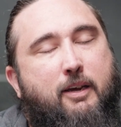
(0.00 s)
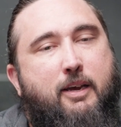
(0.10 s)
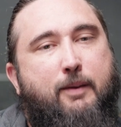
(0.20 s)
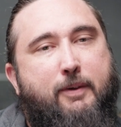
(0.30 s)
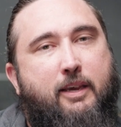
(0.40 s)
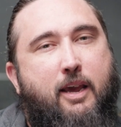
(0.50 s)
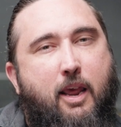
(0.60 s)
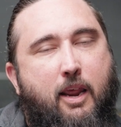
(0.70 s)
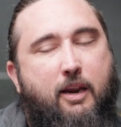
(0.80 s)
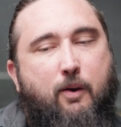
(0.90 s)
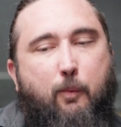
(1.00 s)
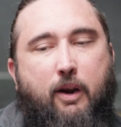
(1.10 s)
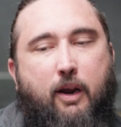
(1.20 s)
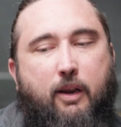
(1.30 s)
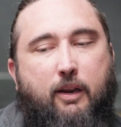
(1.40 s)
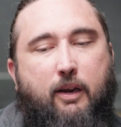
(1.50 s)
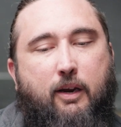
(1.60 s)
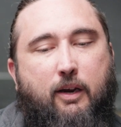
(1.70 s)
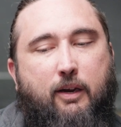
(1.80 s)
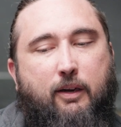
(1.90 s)
It began when
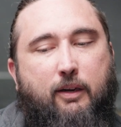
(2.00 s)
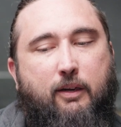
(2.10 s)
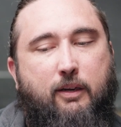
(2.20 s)
my